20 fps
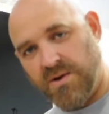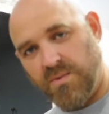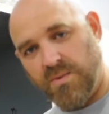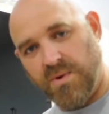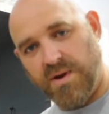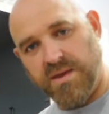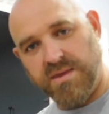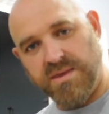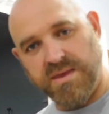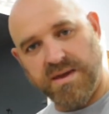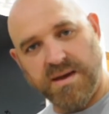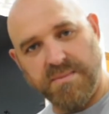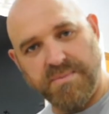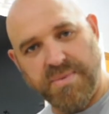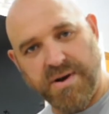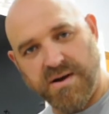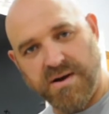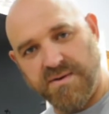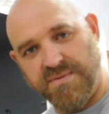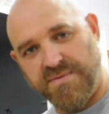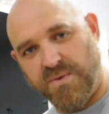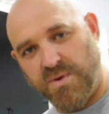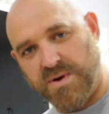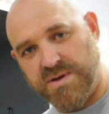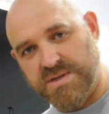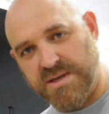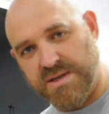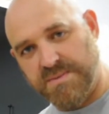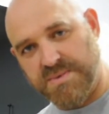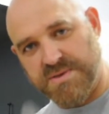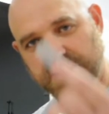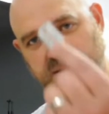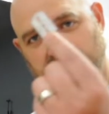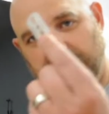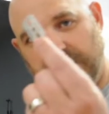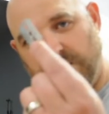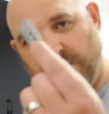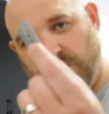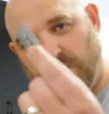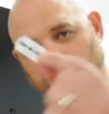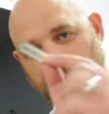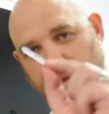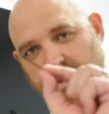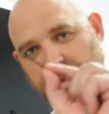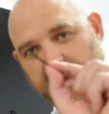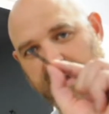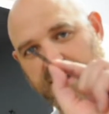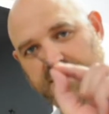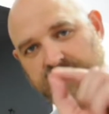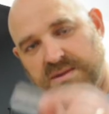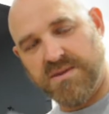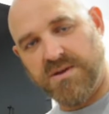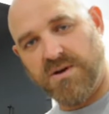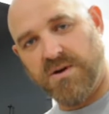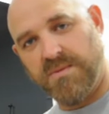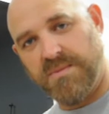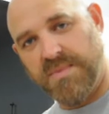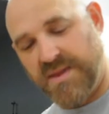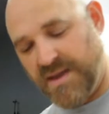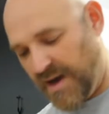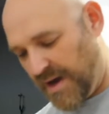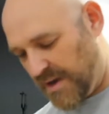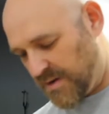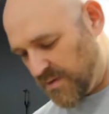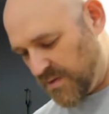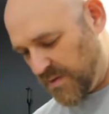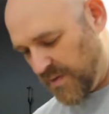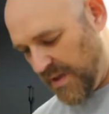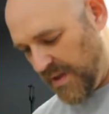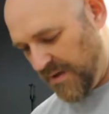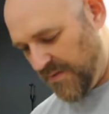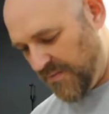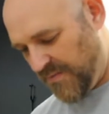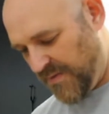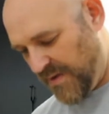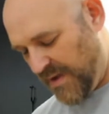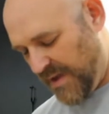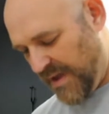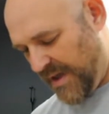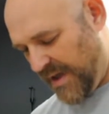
with a pair of forceps, one of these, throw them in the autoclave,